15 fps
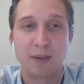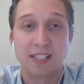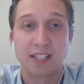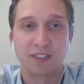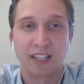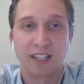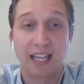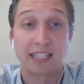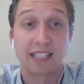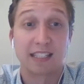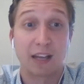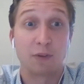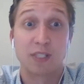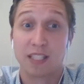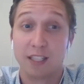to myself like that
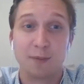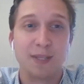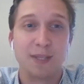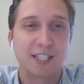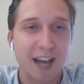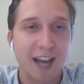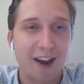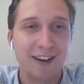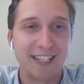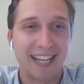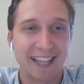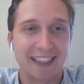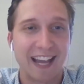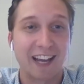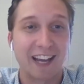was a little bit scary to
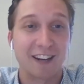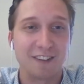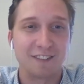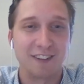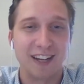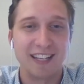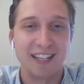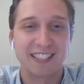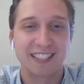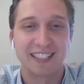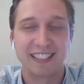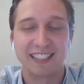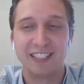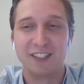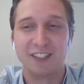get that kind of advice
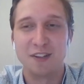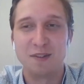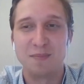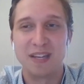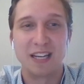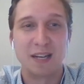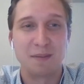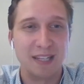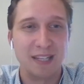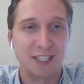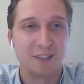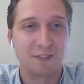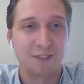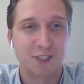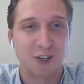because, you've been in a
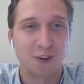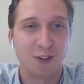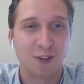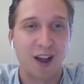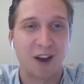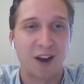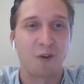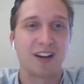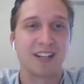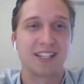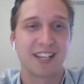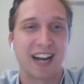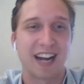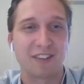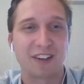PhD for so long. I want to
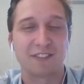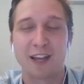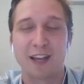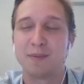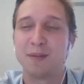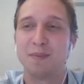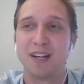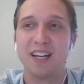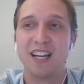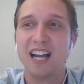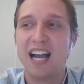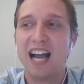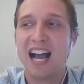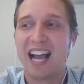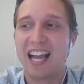start having a family, but
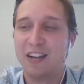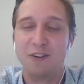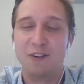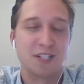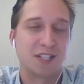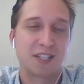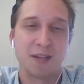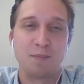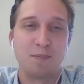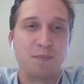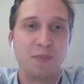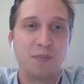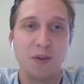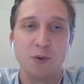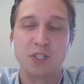it was
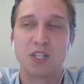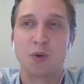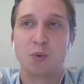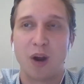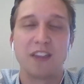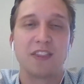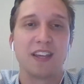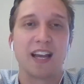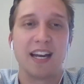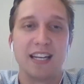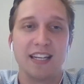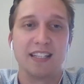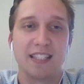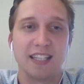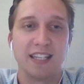the right thing I
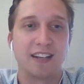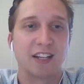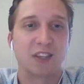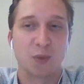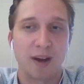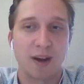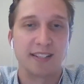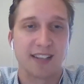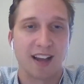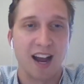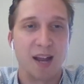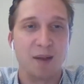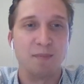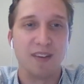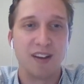needed to hear at the right
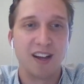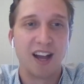time